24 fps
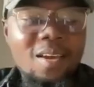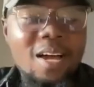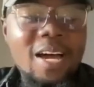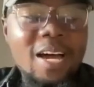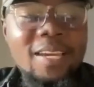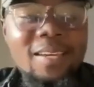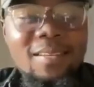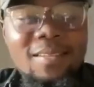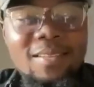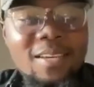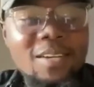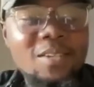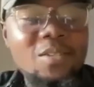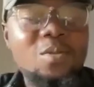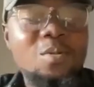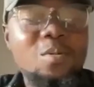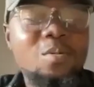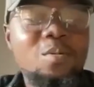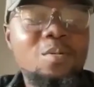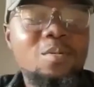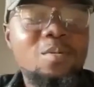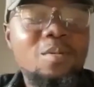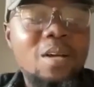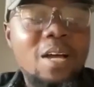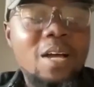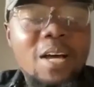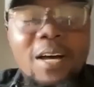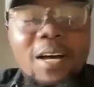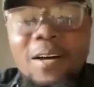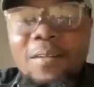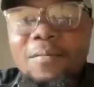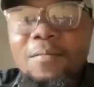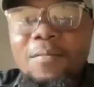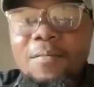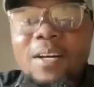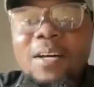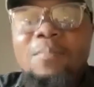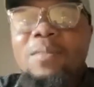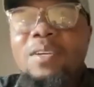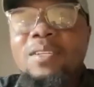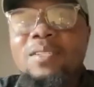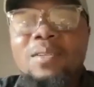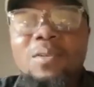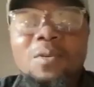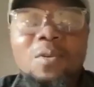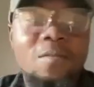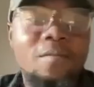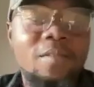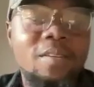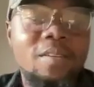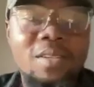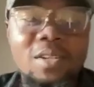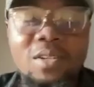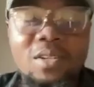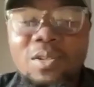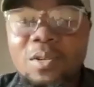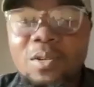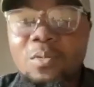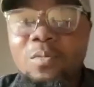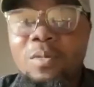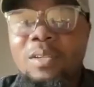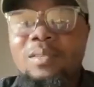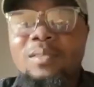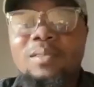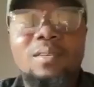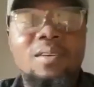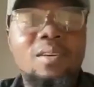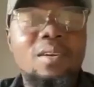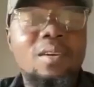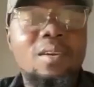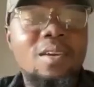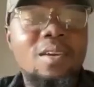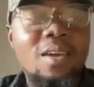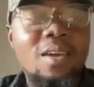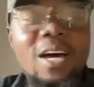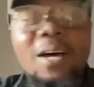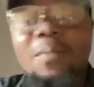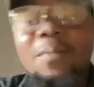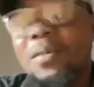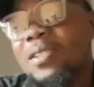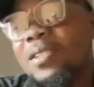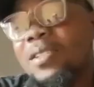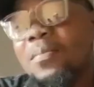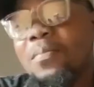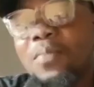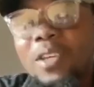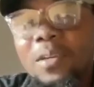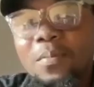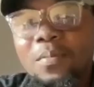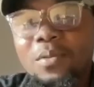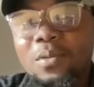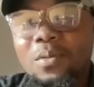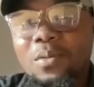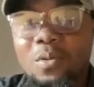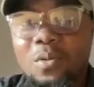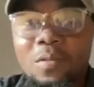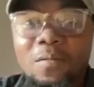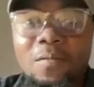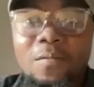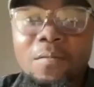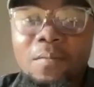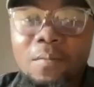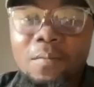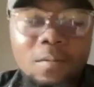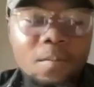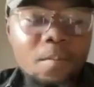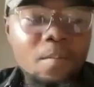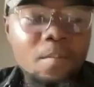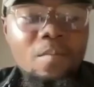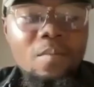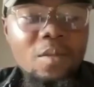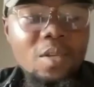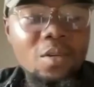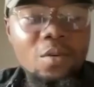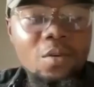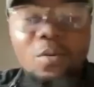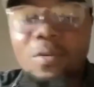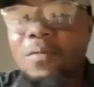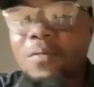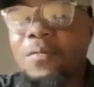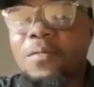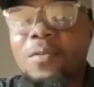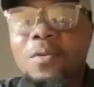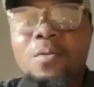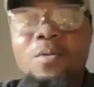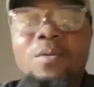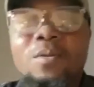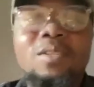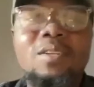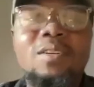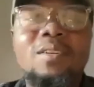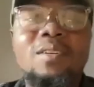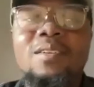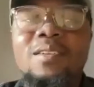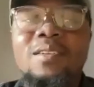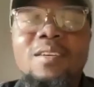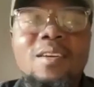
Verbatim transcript: I intend to have amazing conversation with amazing people going forward.